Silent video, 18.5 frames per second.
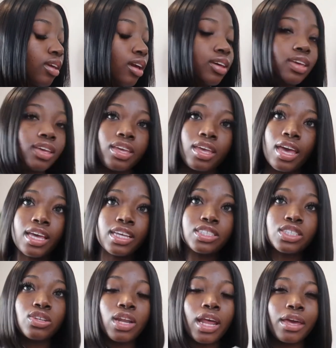yeah,
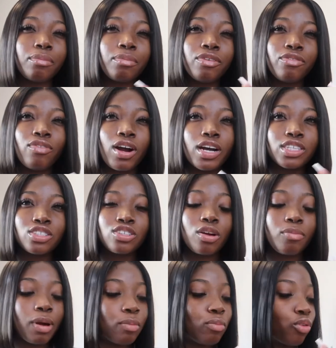so like before I
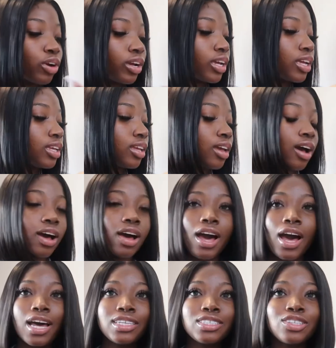start my morning,
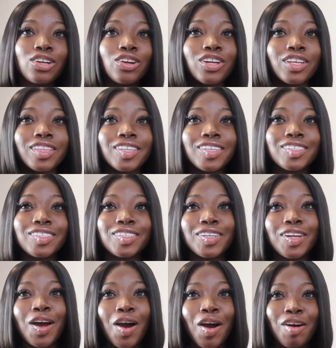yeah, I started this
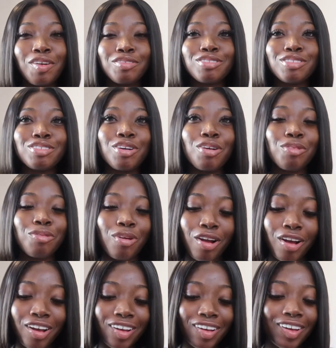shit off so
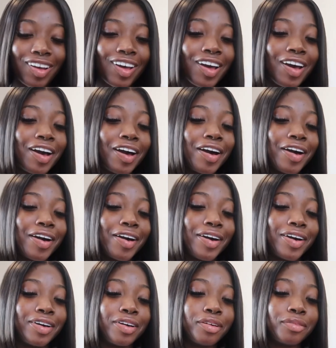wrong.
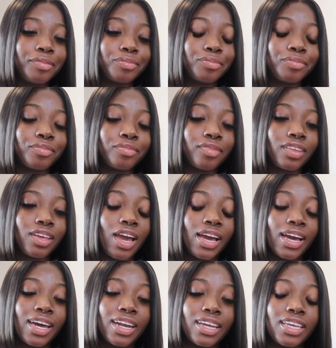I
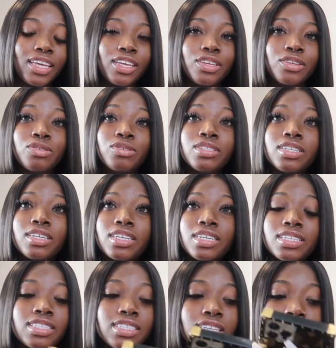gotta get used to
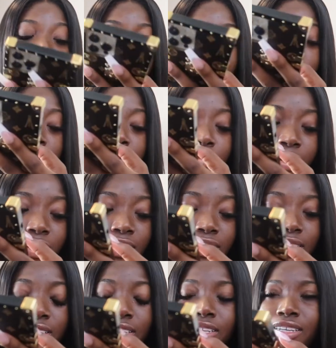this
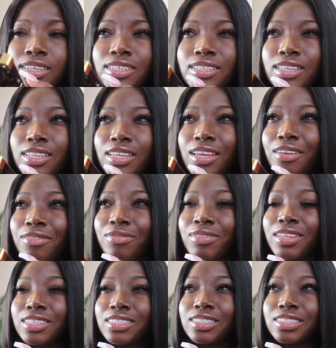
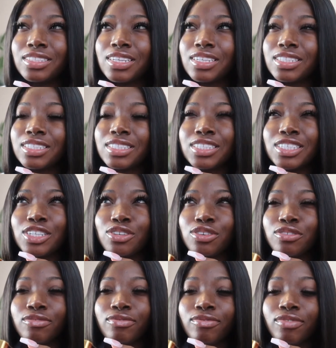if this is
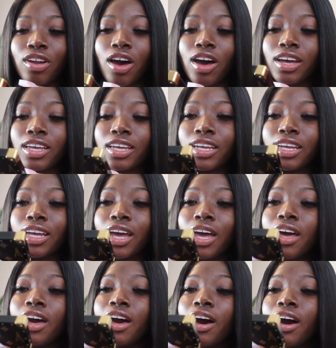considered vlogging.
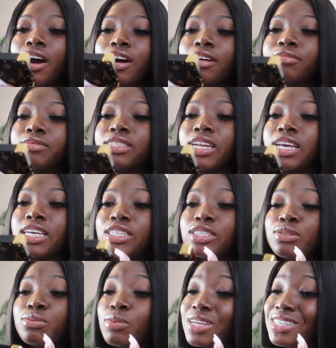
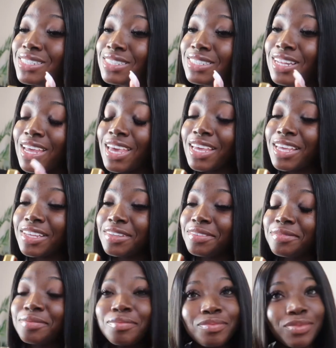Today's
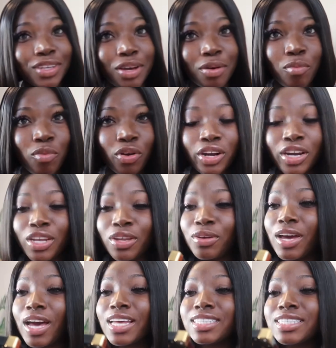Wednesday. Good morning,
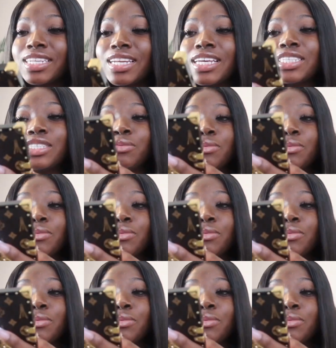you guys. Today's